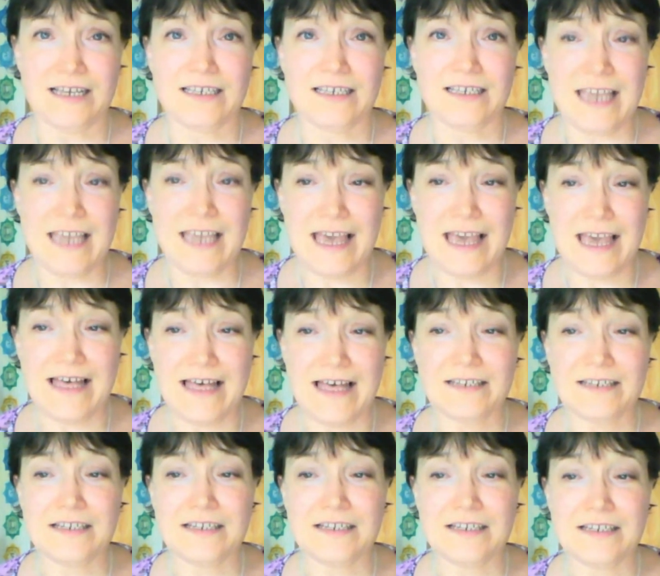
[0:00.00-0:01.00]

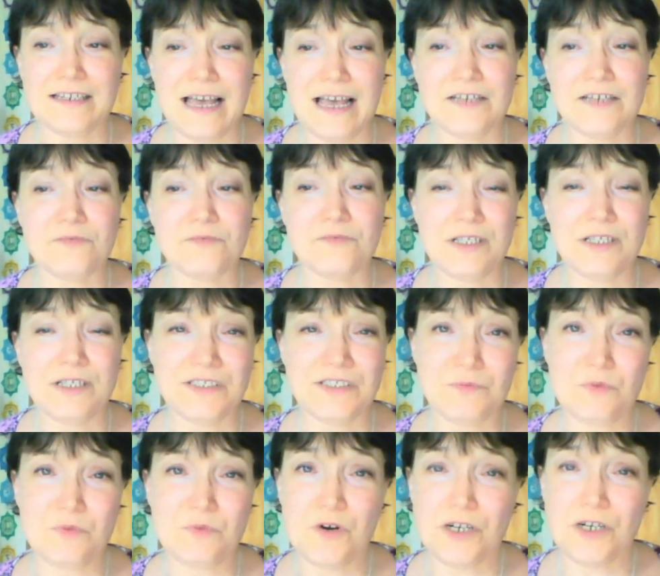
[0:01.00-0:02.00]
can and will
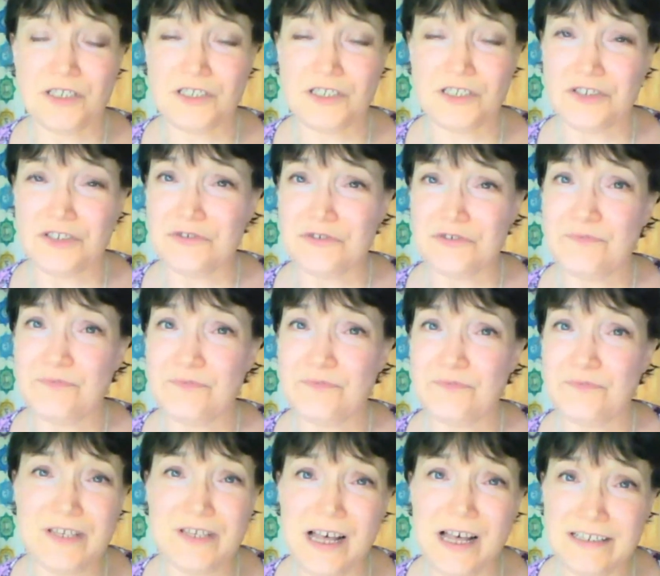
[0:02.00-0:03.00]
support you
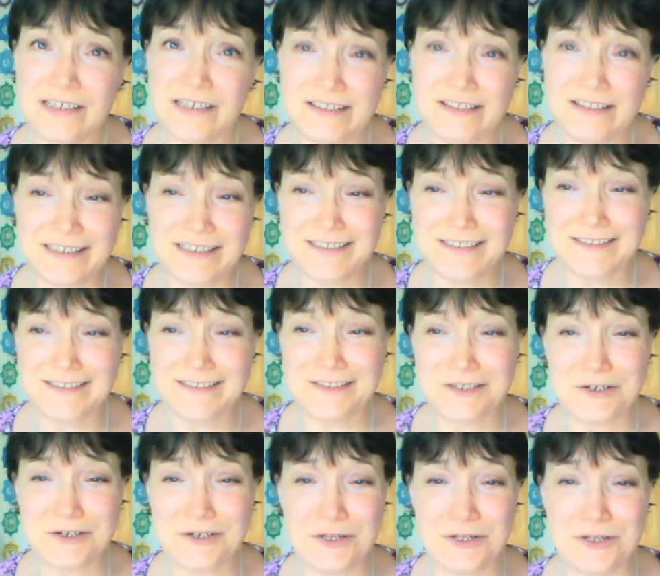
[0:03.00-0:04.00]
beyond this
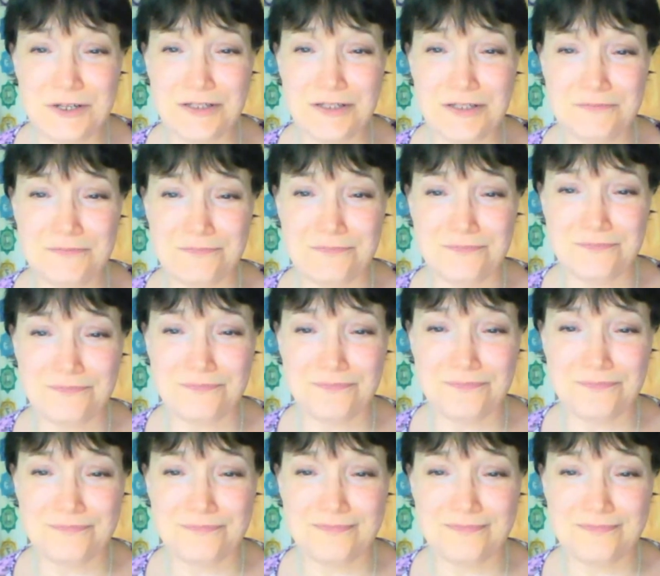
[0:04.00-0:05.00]
circle.
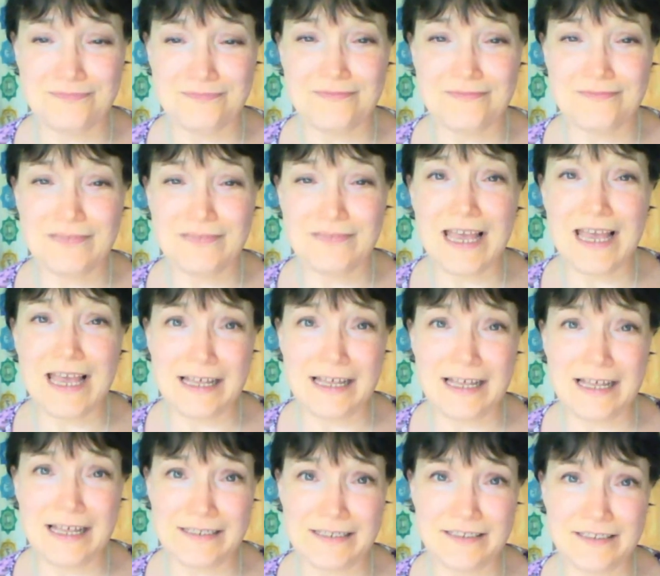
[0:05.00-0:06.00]

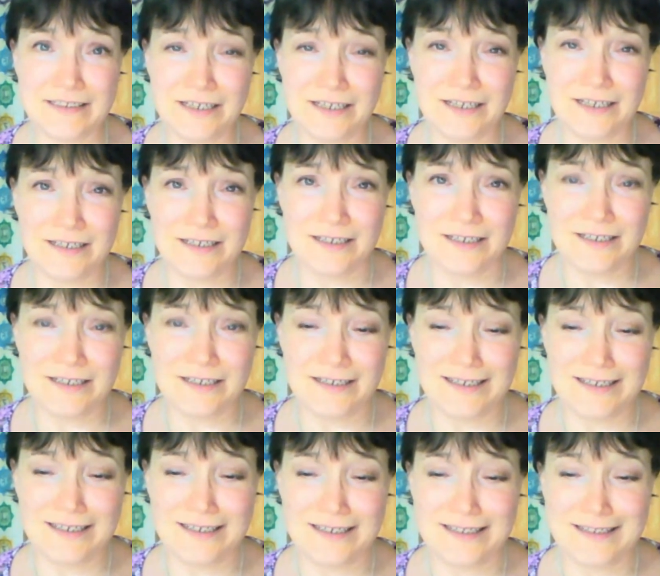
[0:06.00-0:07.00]
And
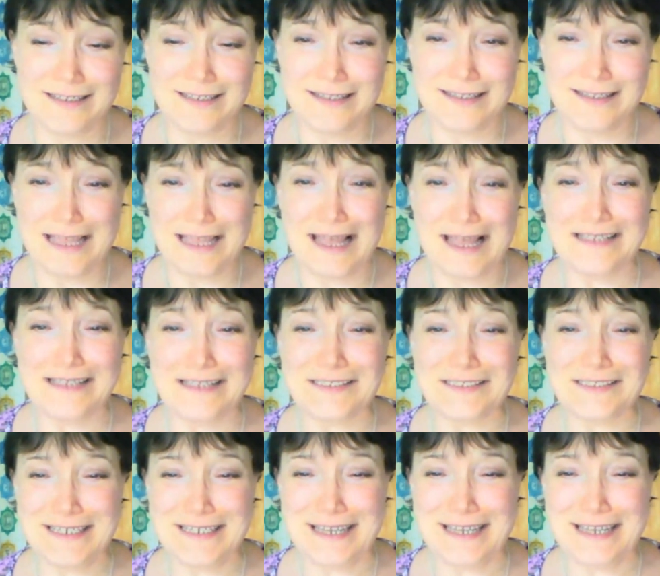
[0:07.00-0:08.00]
as
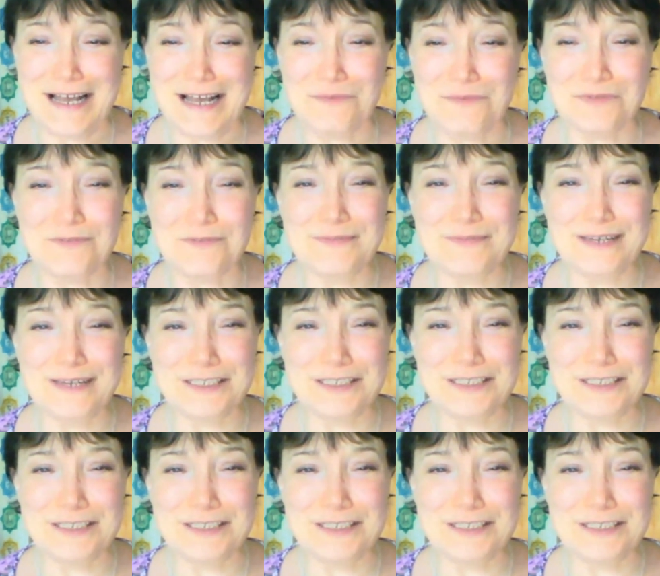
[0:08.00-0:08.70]
we now prepare